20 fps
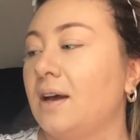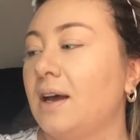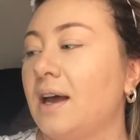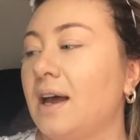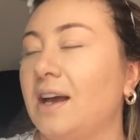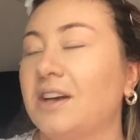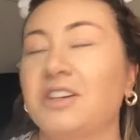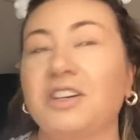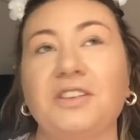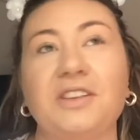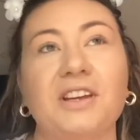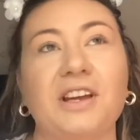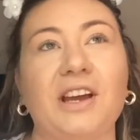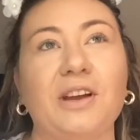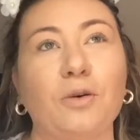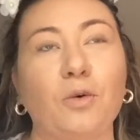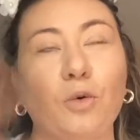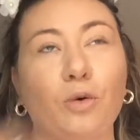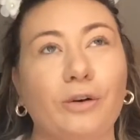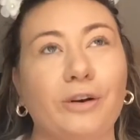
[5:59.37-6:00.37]
actually think
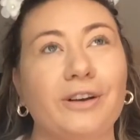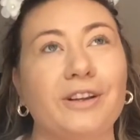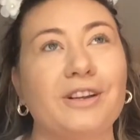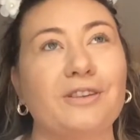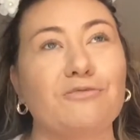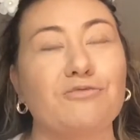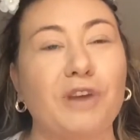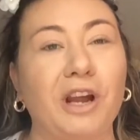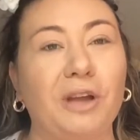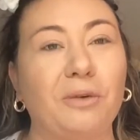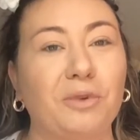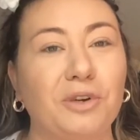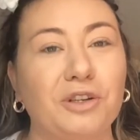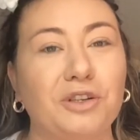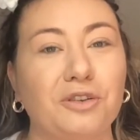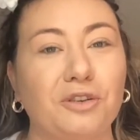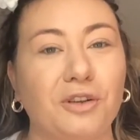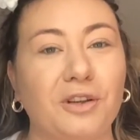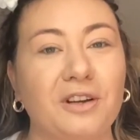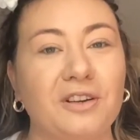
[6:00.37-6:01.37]
I ordered it right when it
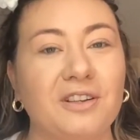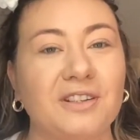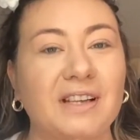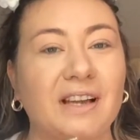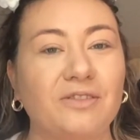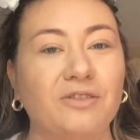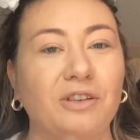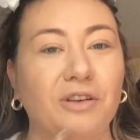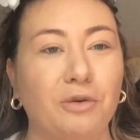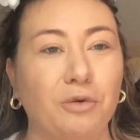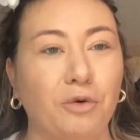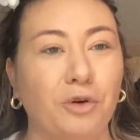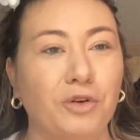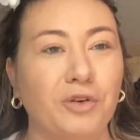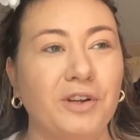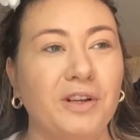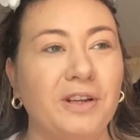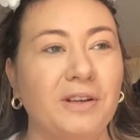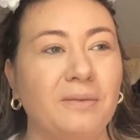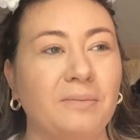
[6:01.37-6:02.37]
sold out, because after I
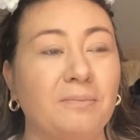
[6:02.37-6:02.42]
ordered it,